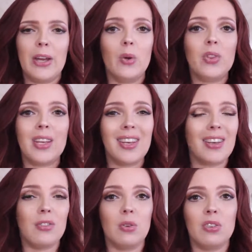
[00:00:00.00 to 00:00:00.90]
I don't think it
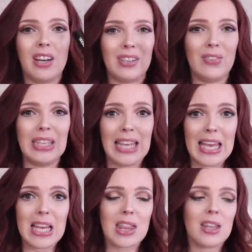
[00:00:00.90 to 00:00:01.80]
gives you a ton of
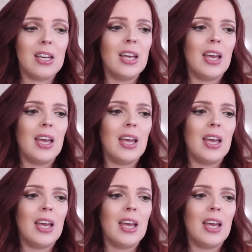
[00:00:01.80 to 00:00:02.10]
length.